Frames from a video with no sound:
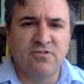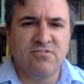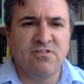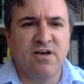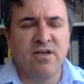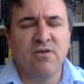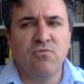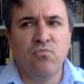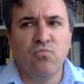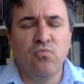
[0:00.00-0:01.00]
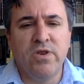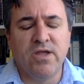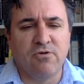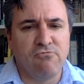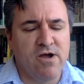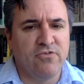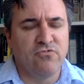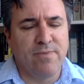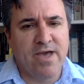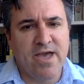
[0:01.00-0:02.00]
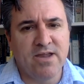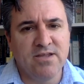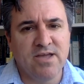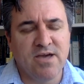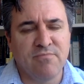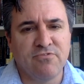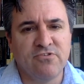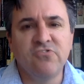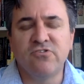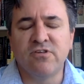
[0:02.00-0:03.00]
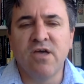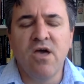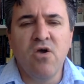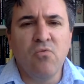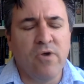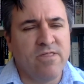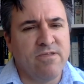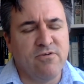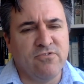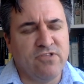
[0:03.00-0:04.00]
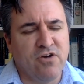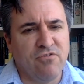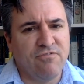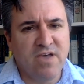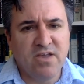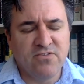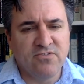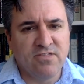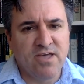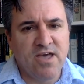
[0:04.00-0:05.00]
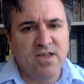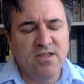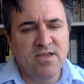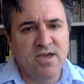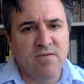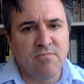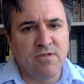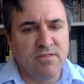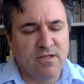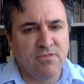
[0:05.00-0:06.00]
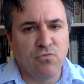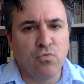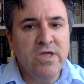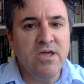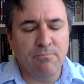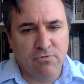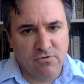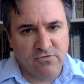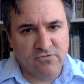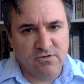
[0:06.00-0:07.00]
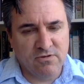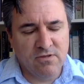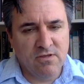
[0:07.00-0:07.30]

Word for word: It's like winning a race from a handicapped position when there is no fairness to the handicap, in that the weak person